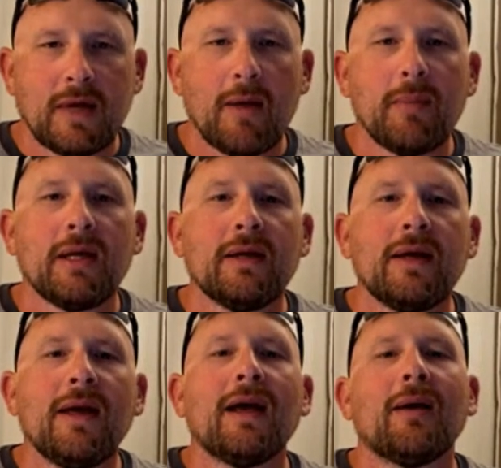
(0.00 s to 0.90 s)
I mean,
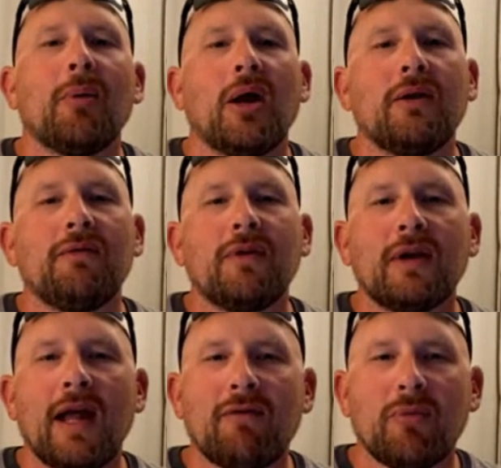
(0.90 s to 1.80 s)
come on. If you're
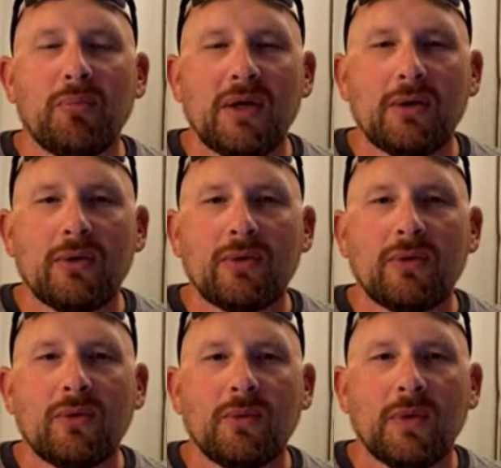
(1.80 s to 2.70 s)
going to have a
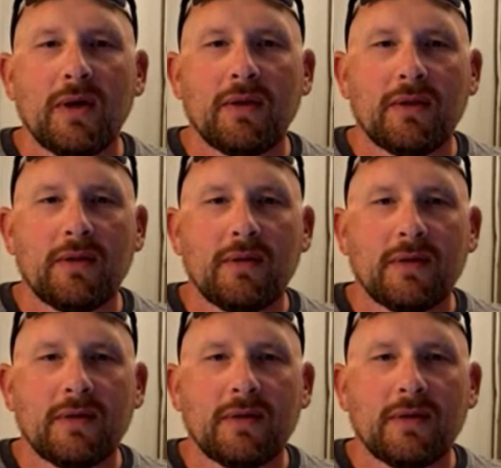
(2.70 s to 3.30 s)
meal with